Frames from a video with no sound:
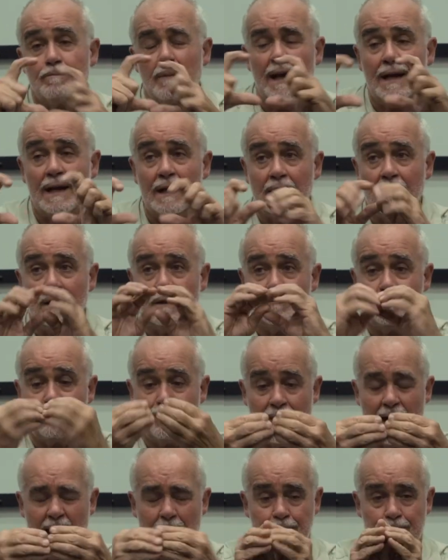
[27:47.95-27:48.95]
my little
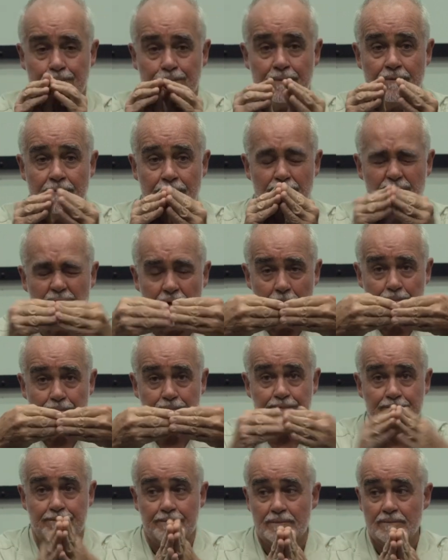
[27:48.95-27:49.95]

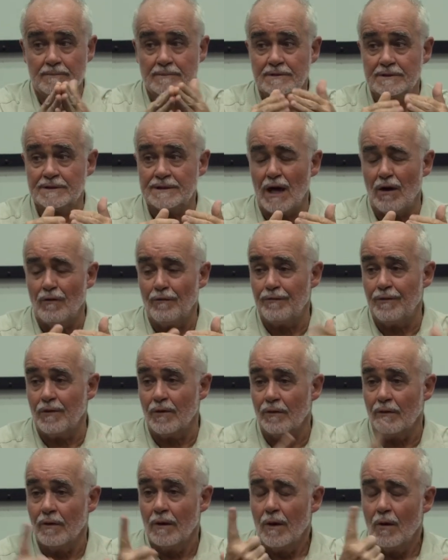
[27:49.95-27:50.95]
flip cell
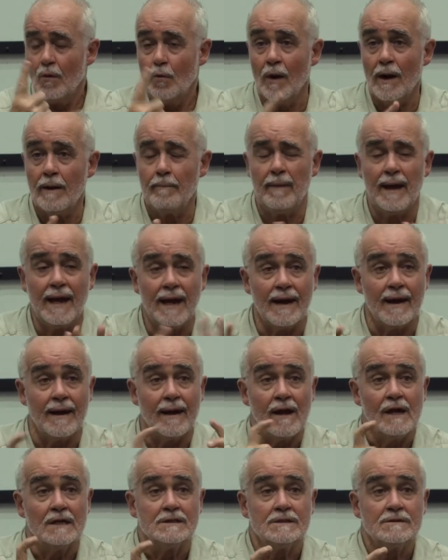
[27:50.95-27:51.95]
phone, 1 mega.